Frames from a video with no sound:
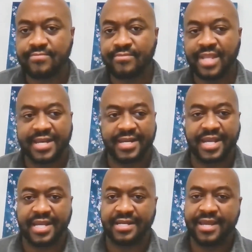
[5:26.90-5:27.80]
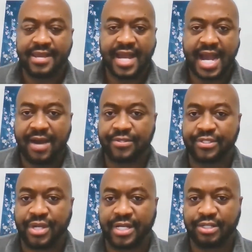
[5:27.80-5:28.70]
And then I was
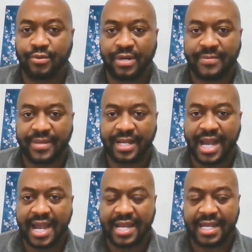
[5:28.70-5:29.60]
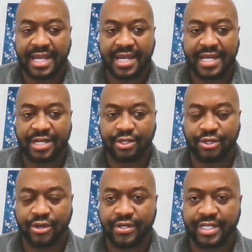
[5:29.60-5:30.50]
talking to one of the guy in the
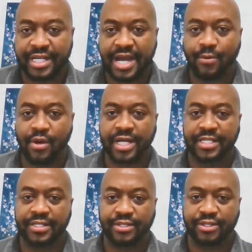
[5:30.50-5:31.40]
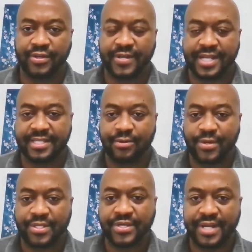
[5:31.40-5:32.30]
church, and I walked into the church. I said,
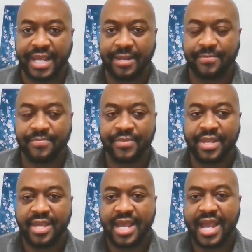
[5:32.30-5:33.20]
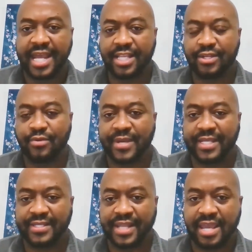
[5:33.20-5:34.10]
"What's your name?" And he told me
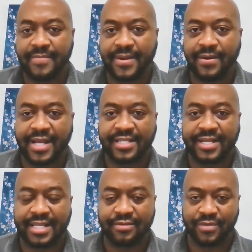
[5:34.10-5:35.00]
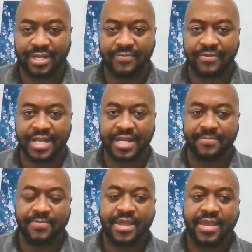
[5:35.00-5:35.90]
his name. Oh, I said, "That's a beautiful name."
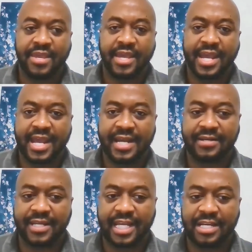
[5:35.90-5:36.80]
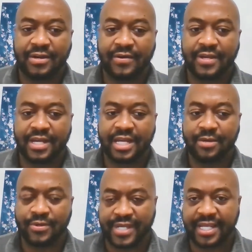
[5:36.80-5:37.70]
And he
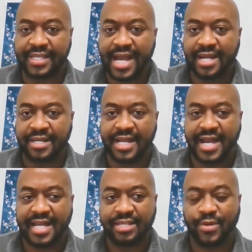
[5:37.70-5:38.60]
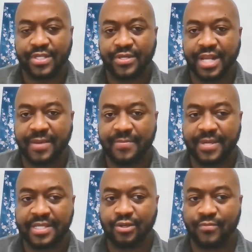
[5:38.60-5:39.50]
was an Italian guy. I said, "What's your name?" He
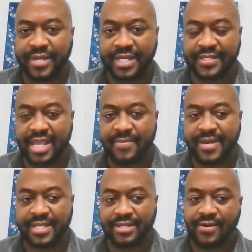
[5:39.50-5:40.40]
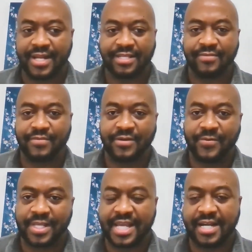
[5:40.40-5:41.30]
told me his name. I said, "Oh, that's a
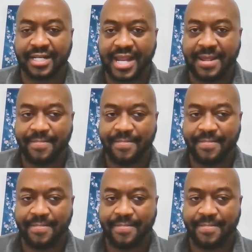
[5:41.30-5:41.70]
beautiful Italian name."